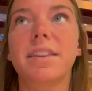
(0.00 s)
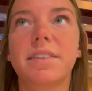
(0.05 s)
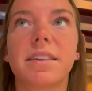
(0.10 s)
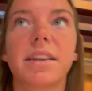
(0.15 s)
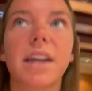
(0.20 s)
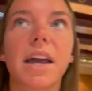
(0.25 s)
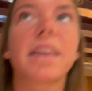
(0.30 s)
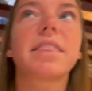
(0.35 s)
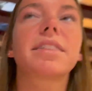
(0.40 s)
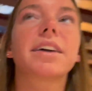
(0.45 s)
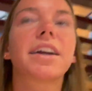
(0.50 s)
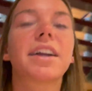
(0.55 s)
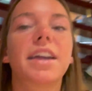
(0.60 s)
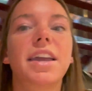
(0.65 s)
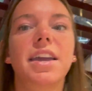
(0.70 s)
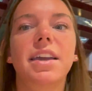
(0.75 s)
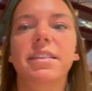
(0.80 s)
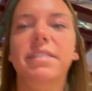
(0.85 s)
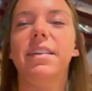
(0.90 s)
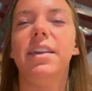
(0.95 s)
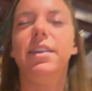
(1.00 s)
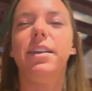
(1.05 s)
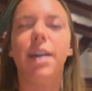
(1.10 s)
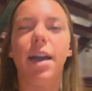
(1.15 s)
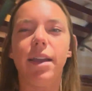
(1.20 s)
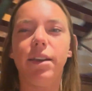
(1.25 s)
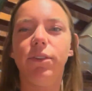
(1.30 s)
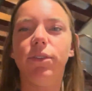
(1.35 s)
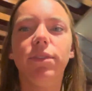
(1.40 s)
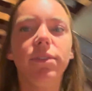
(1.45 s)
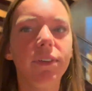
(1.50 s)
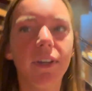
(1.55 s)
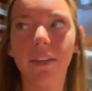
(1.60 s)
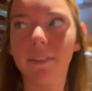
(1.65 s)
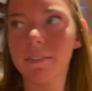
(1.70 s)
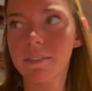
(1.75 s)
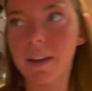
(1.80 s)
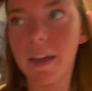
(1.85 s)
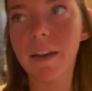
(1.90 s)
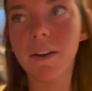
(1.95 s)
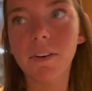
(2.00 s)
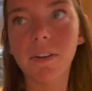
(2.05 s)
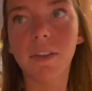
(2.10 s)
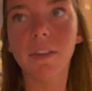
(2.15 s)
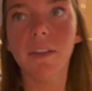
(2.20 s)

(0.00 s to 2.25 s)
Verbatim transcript: to 9:30. It's like 9:06 now.